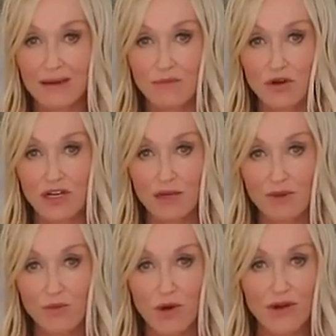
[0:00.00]
that I'm not going to
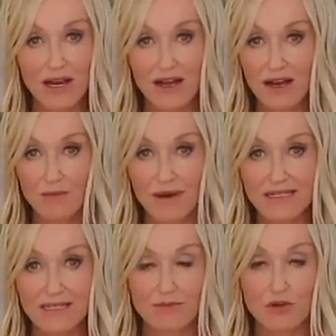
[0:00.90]
be woken up by
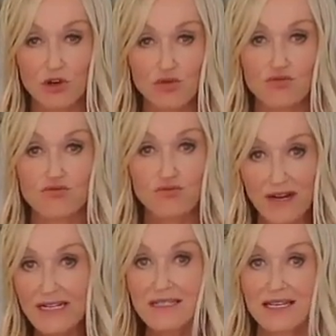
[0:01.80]
some
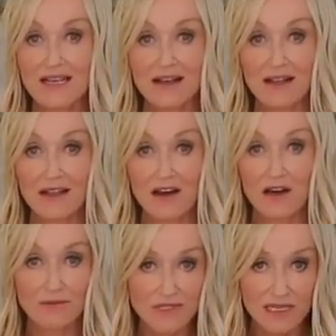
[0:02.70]
crazy alarm,